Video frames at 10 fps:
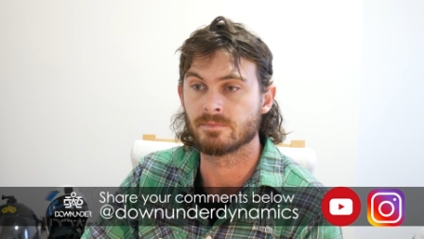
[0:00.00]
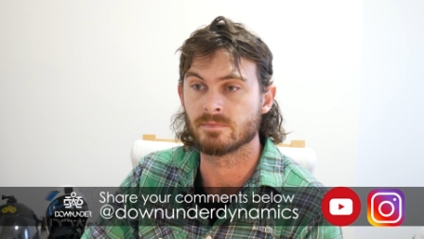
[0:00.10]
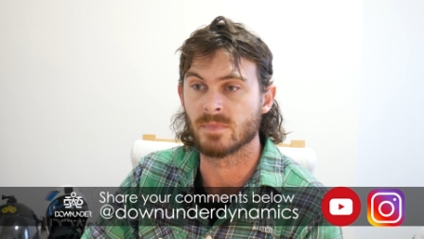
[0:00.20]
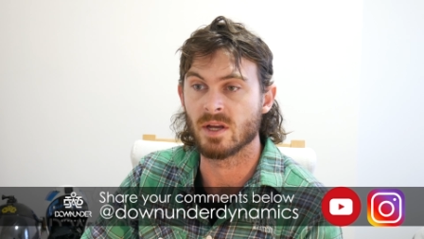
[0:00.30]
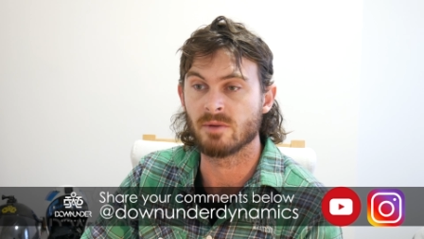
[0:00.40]

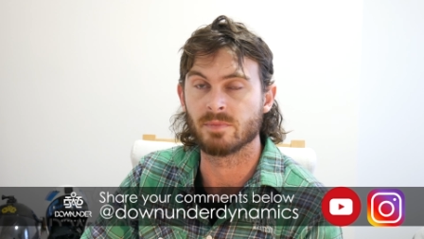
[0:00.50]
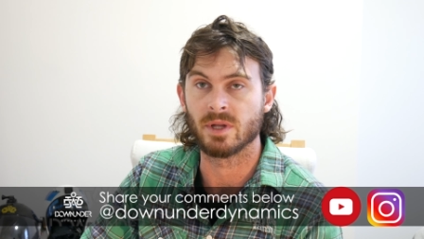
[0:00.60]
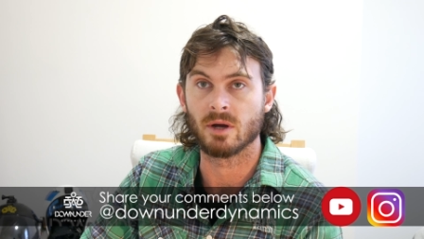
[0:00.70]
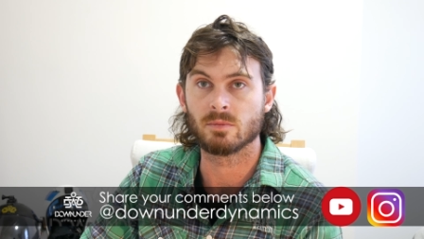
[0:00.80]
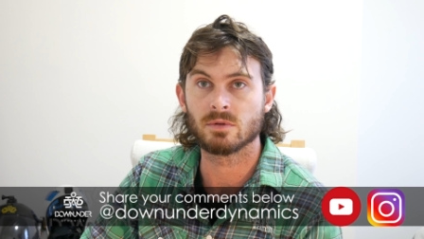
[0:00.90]
Yeah, be
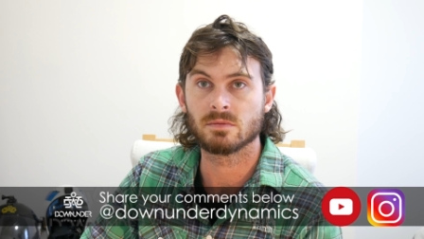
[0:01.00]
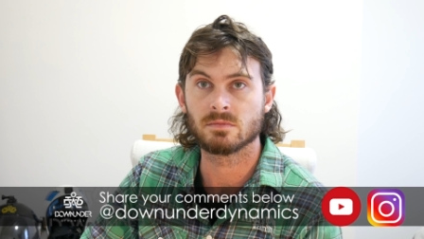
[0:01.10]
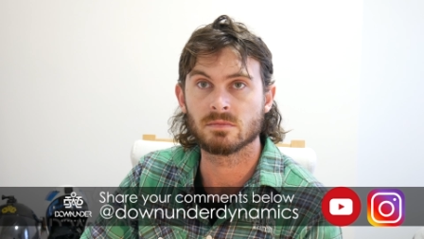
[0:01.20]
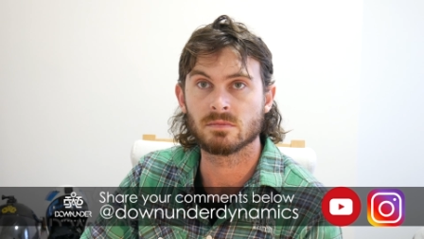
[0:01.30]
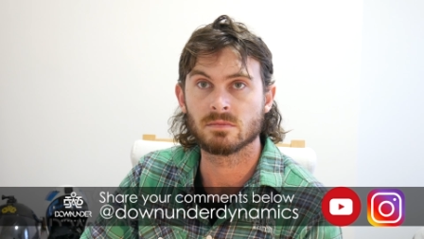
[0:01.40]
humble.
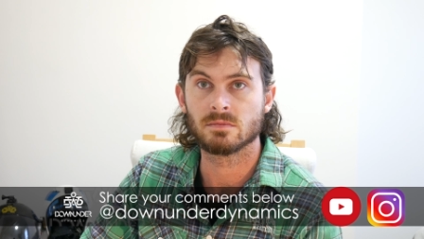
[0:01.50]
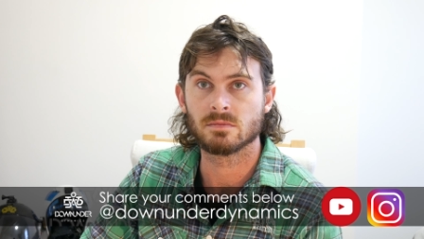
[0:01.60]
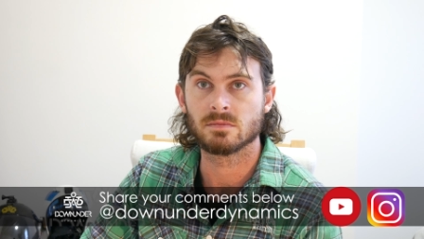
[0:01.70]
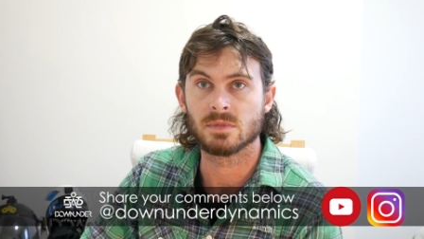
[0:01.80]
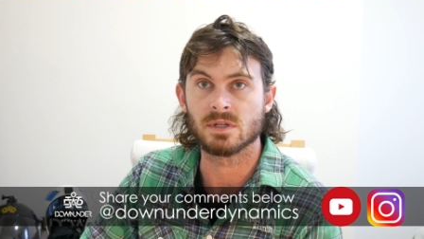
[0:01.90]

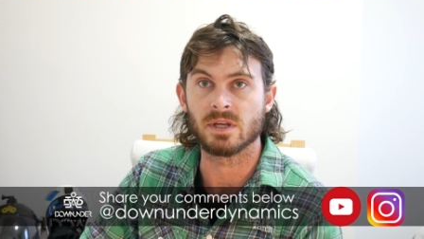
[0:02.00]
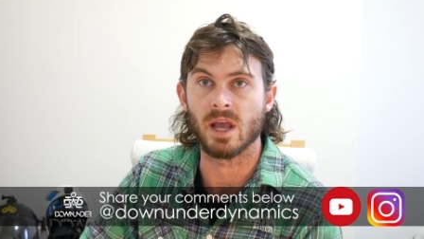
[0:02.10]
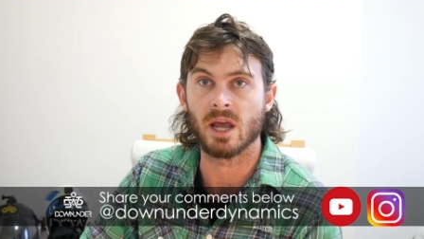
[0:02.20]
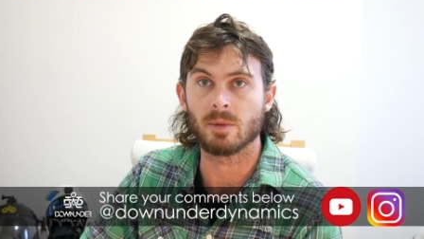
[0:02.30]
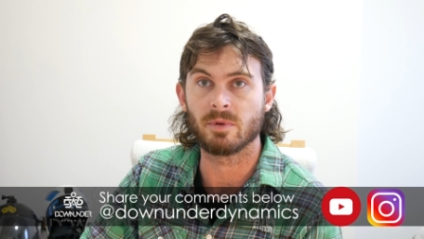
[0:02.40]
Stick your
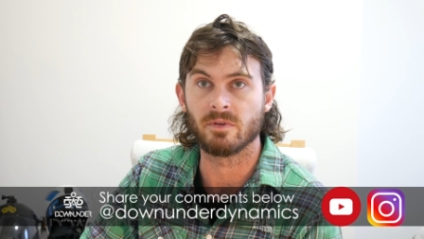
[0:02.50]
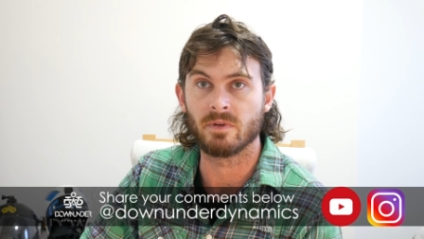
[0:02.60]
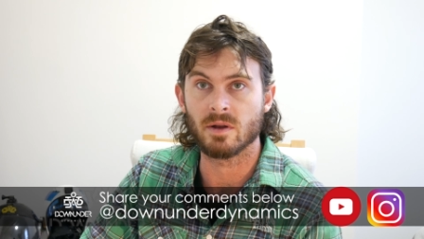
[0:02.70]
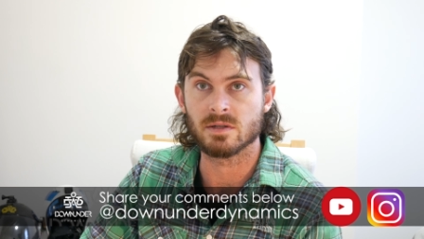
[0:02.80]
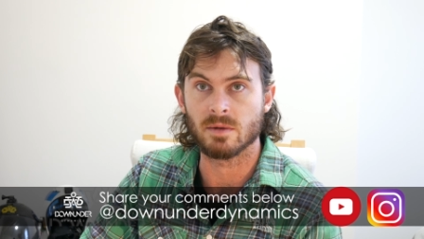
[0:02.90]
hand up if you've
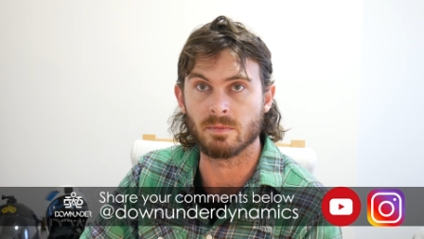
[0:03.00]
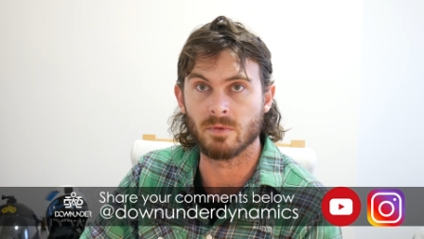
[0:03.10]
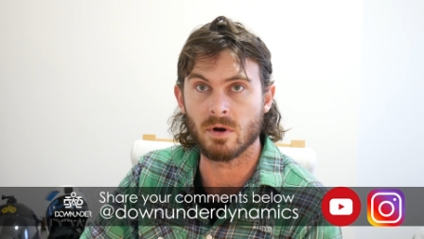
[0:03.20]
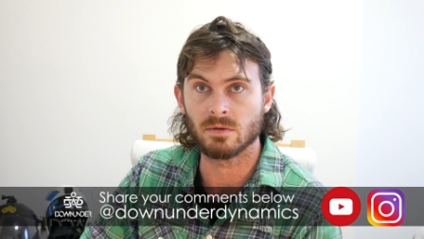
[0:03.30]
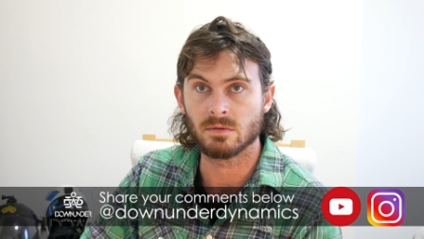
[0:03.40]
done something
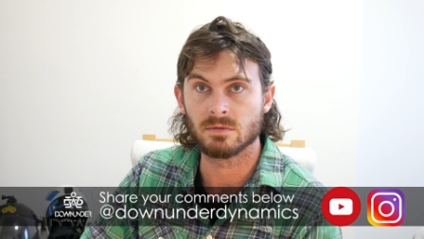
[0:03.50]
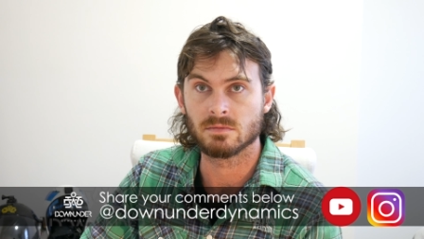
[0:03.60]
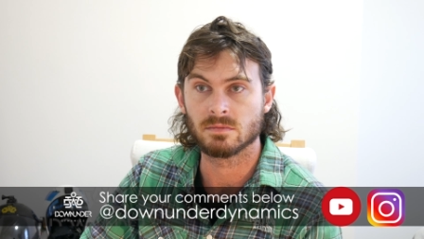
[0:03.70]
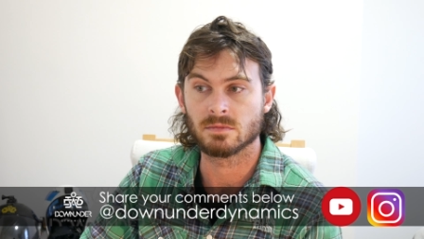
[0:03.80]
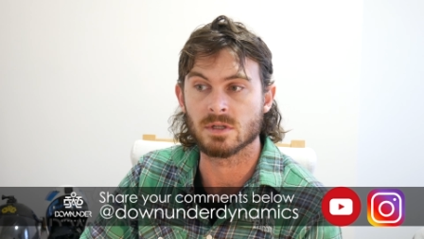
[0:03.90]
wrong,
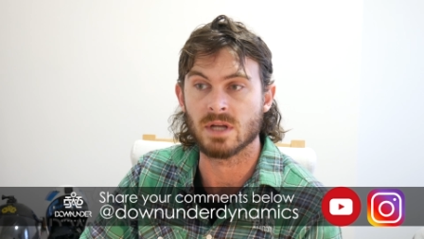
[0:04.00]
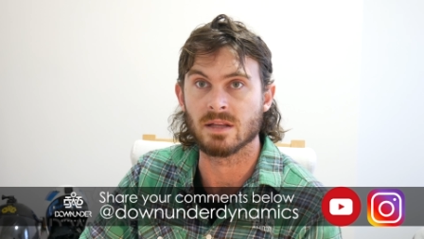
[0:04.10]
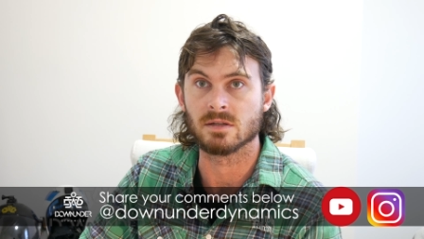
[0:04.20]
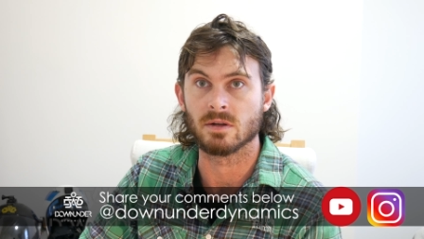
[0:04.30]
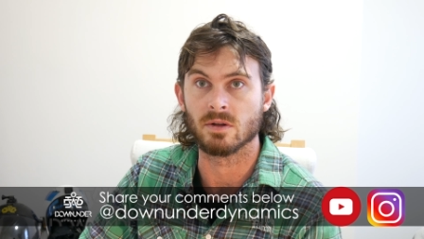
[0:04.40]
because
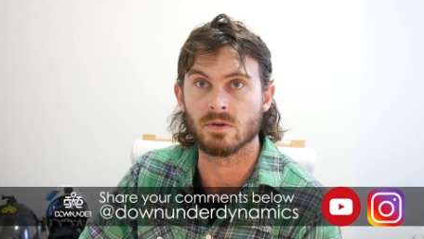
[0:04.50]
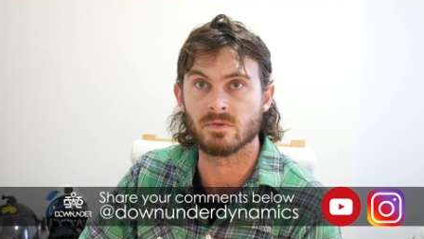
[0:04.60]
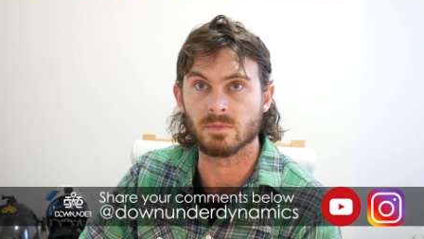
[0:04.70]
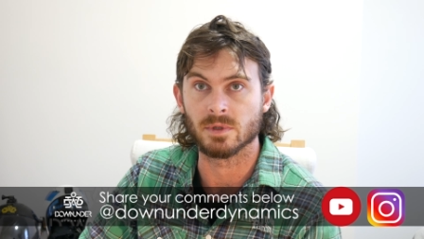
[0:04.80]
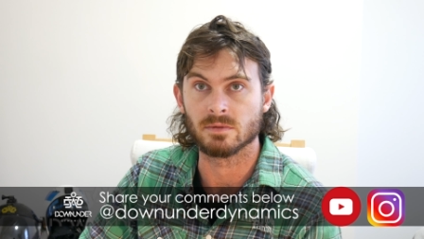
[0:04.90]
others can learn
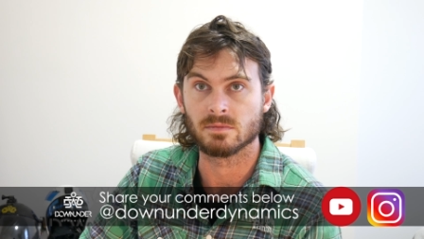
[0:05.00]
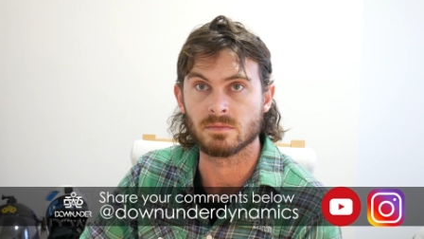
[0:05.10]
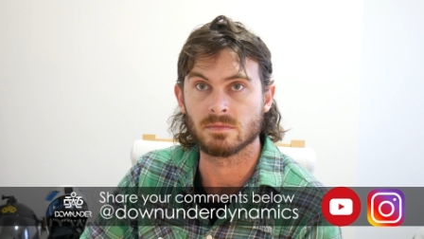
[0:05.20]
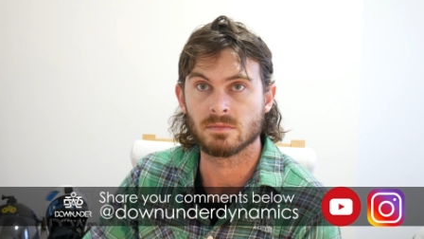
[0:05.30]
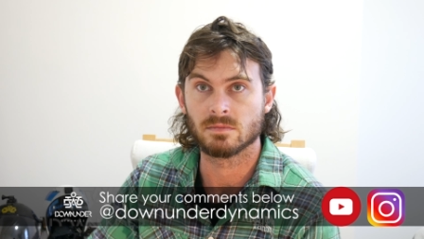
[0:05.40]
from
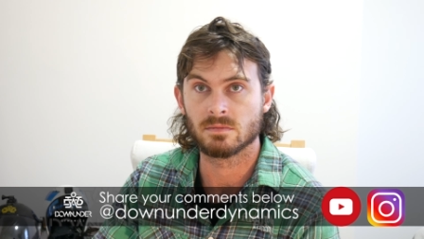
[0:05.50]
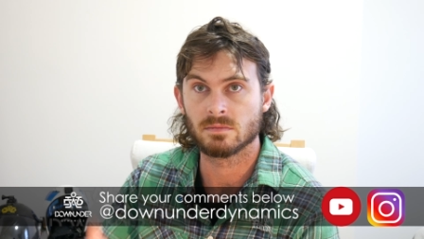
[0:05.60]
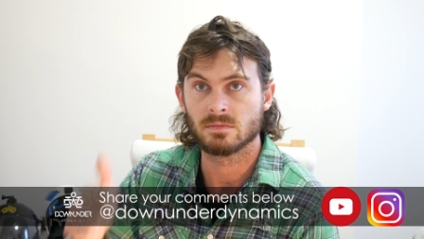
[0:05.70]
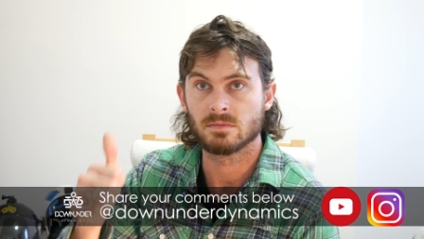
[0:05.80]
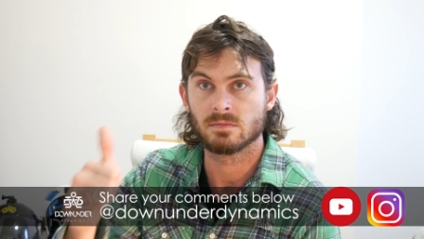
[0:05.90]

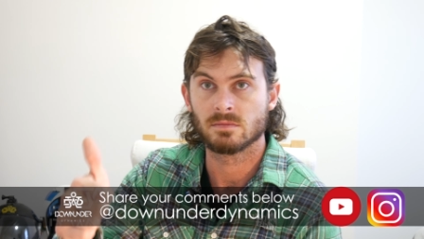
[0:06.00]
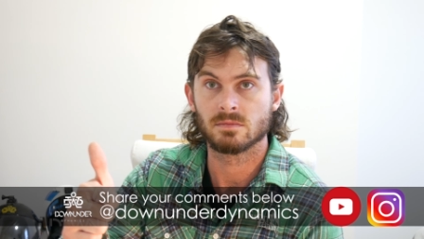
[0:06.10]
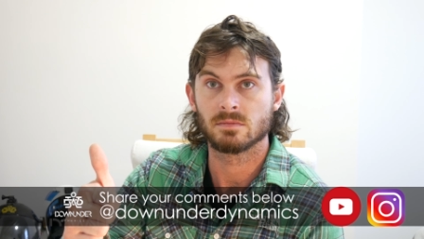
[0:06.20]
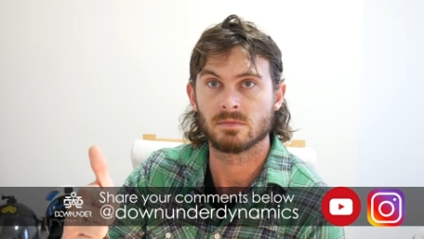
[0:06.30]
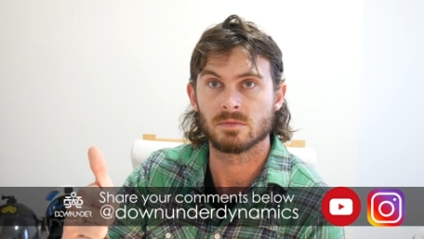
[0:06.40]

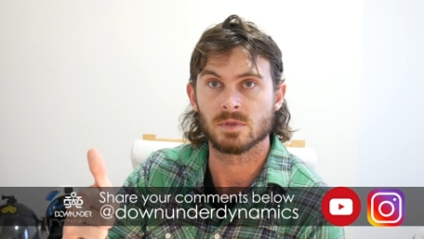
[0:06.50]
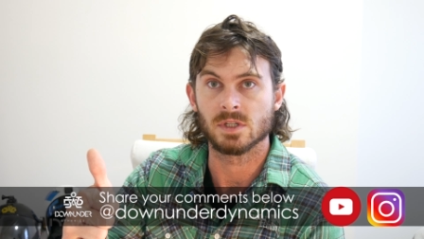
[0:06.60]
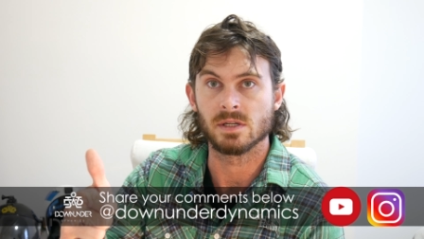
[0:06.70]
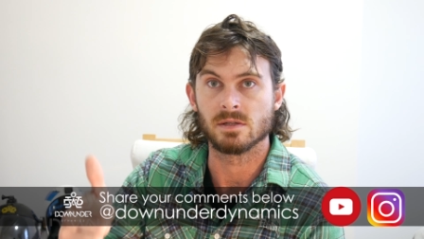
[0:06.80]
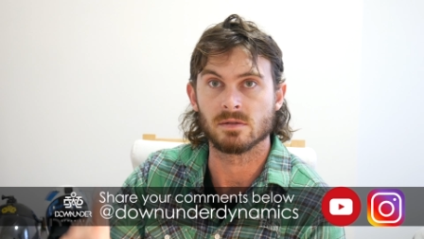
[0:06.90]
it.
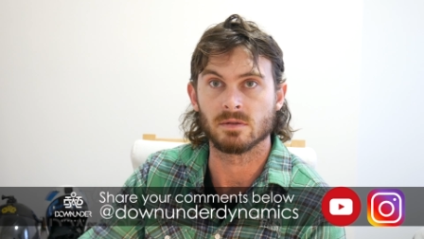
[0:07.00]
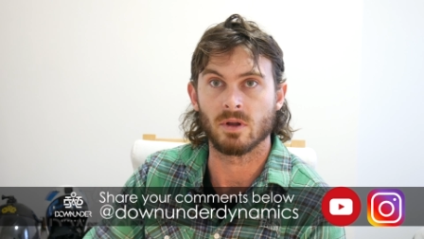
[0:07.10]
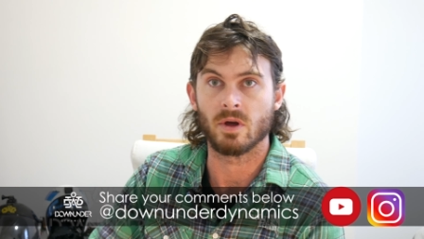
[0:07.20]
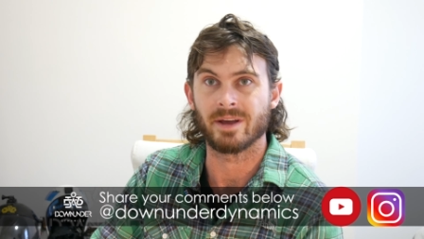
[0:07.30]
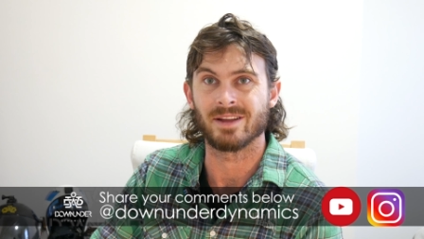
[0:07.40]
Cheers,
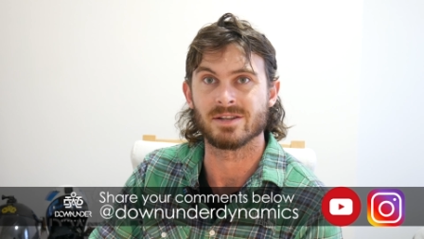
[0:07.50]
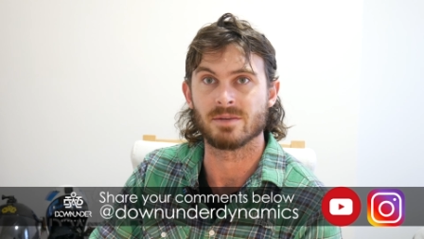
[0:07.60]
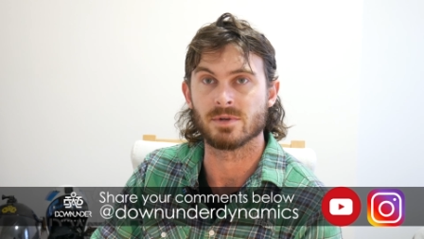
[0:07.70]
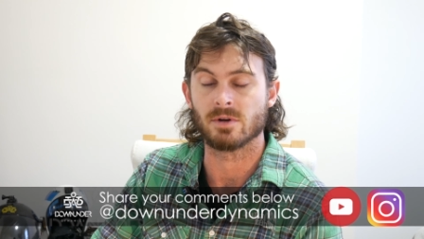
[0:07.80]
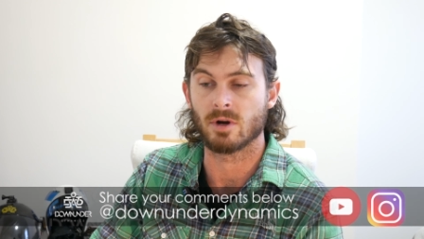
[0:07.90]
like and
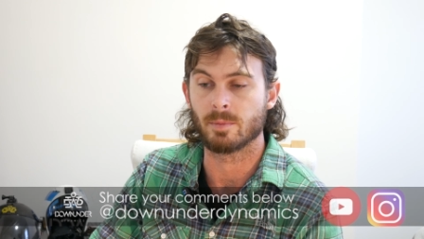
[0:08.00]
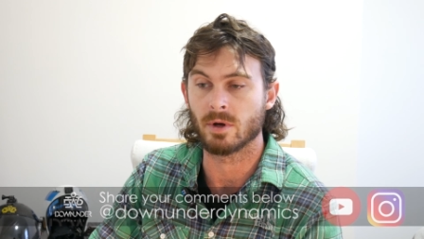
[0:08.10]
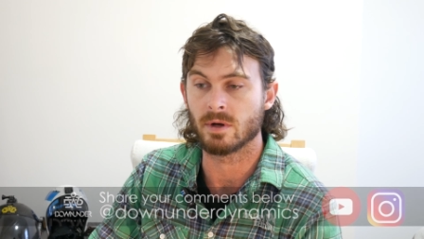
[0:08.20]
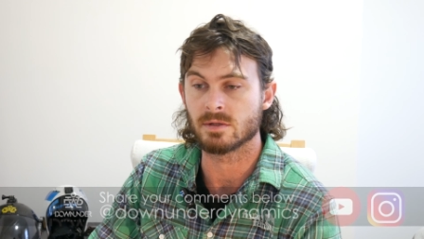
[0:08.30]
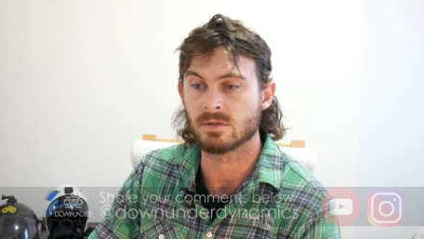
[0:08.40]
subscribe,
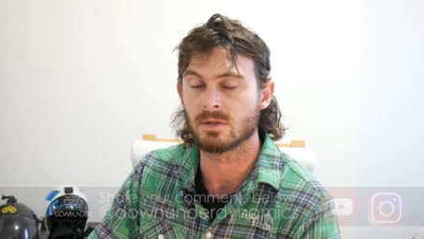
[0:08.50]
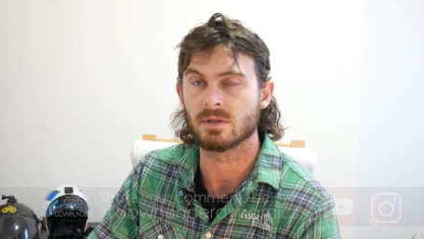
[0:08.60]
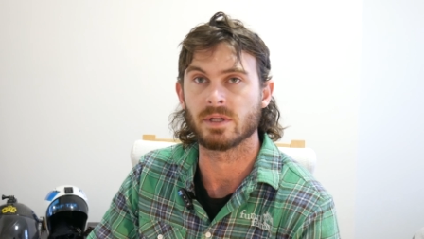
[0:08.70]
guys.